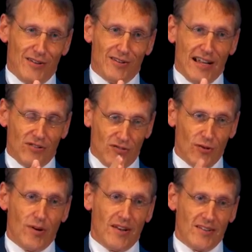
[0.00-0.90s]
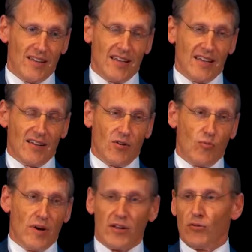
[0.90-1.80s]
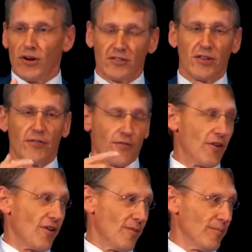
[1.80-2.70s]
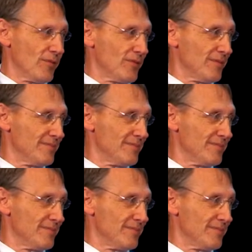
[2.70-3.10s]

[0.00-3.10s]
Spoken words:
let's do it. When you look to the firms